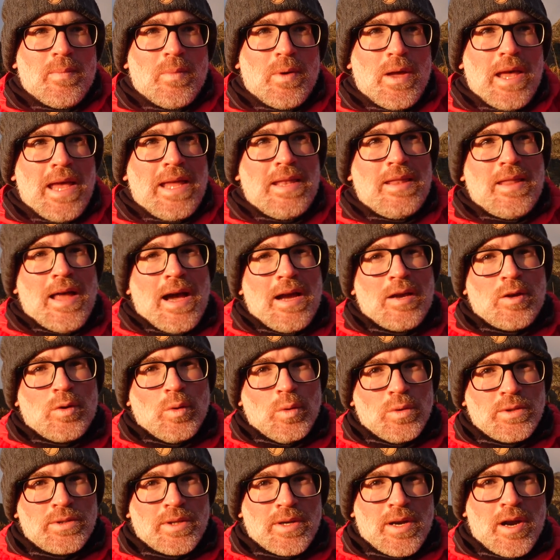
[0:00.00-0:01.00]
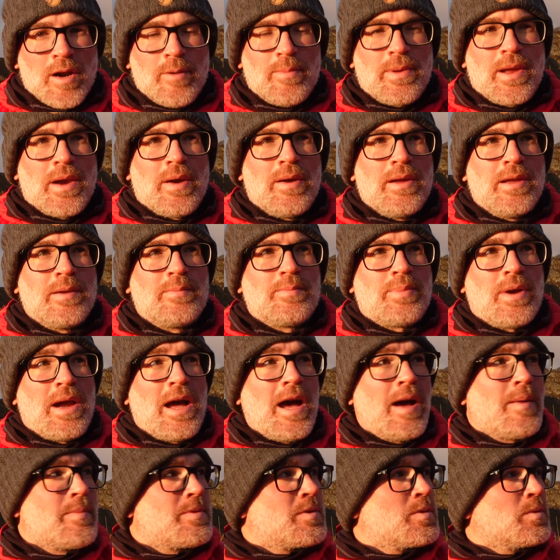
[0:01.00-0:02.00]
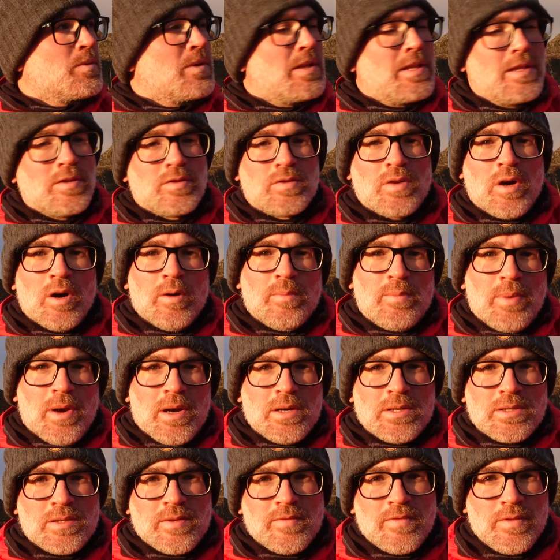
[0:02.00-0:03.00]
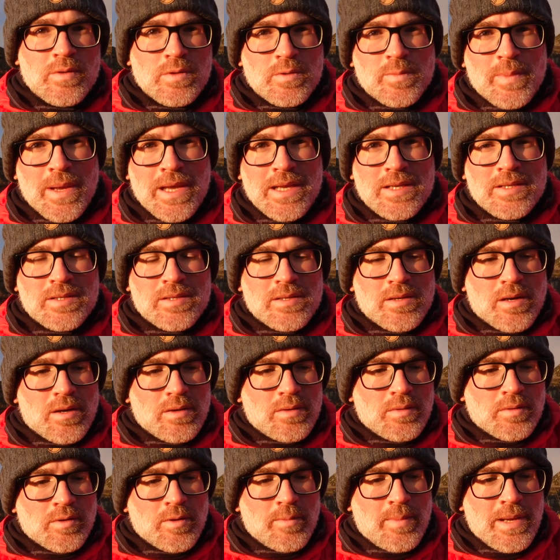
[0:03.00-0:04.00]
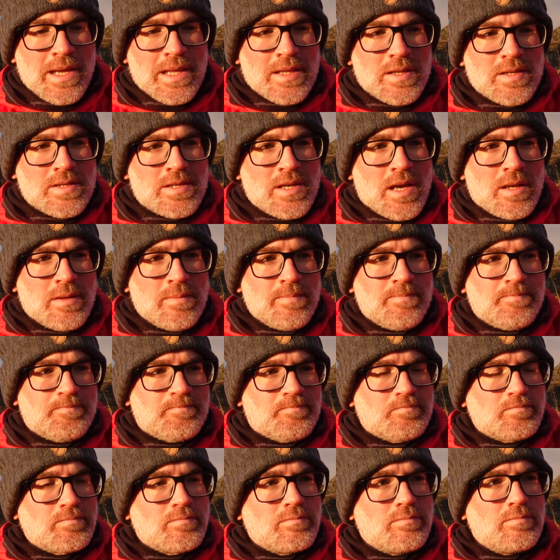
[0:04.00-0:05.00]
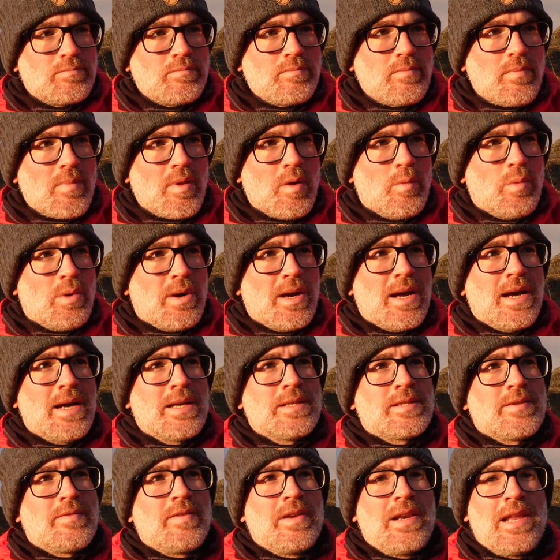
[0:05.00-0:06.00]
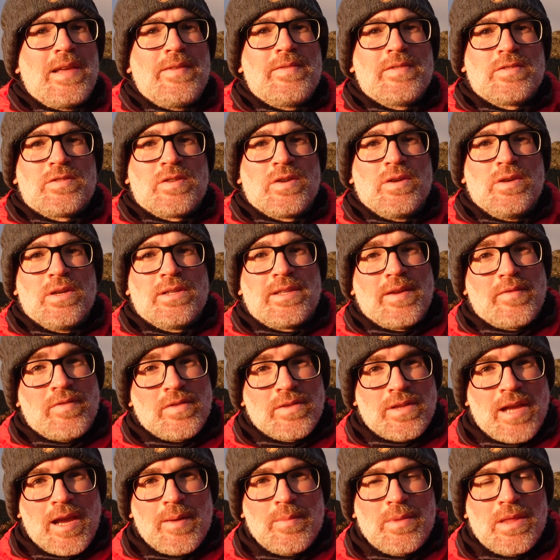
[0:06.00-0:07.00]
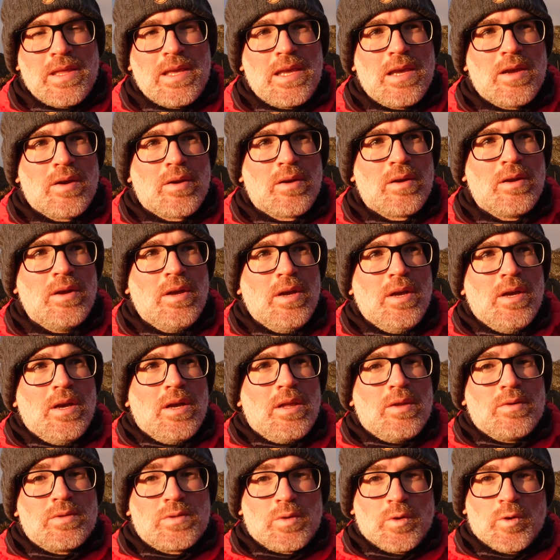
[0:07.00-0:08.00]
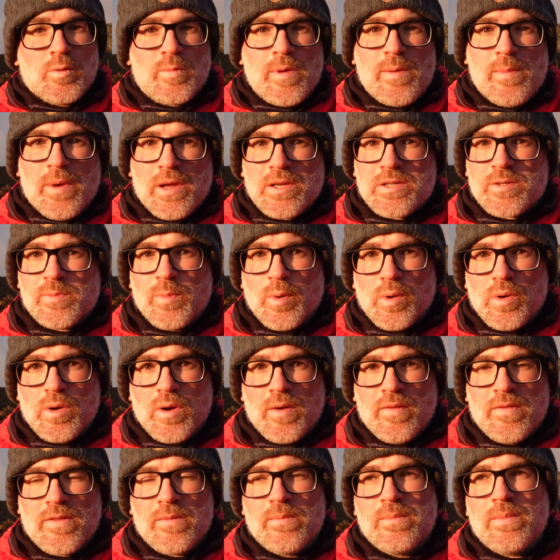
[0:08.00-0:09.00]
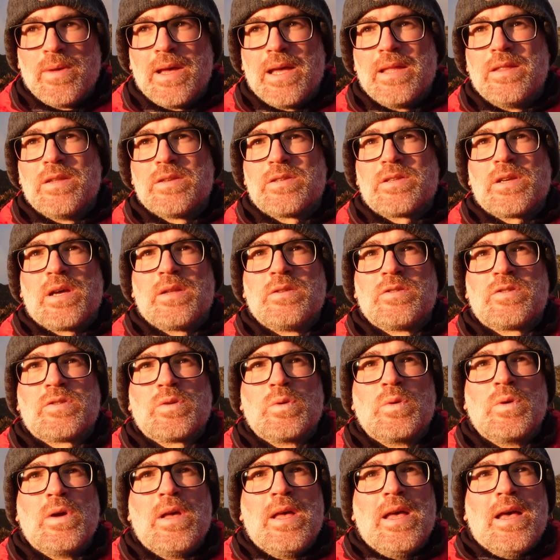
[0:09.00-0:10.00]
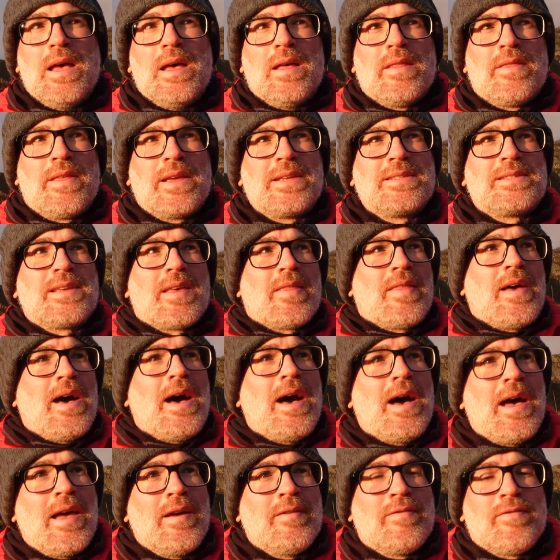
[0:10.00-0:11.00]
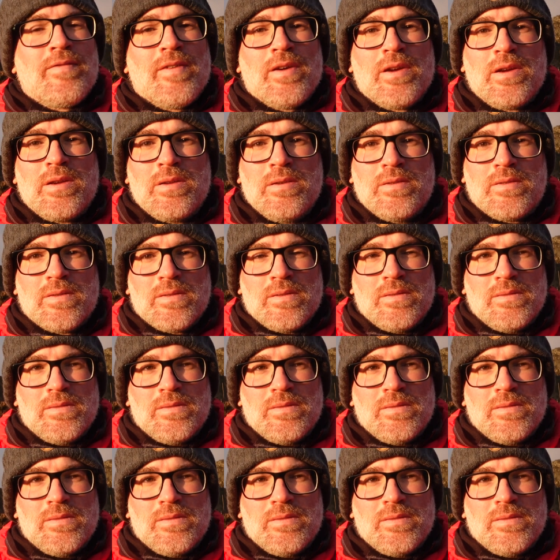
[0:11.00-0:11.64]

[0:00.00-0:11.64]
in that golden hour period, perhaps only the top parts of those peaks are going to be in the sun, whereas if I leave it to a different time of the year, there's going to be much more of them in the sun. So things like that, I have found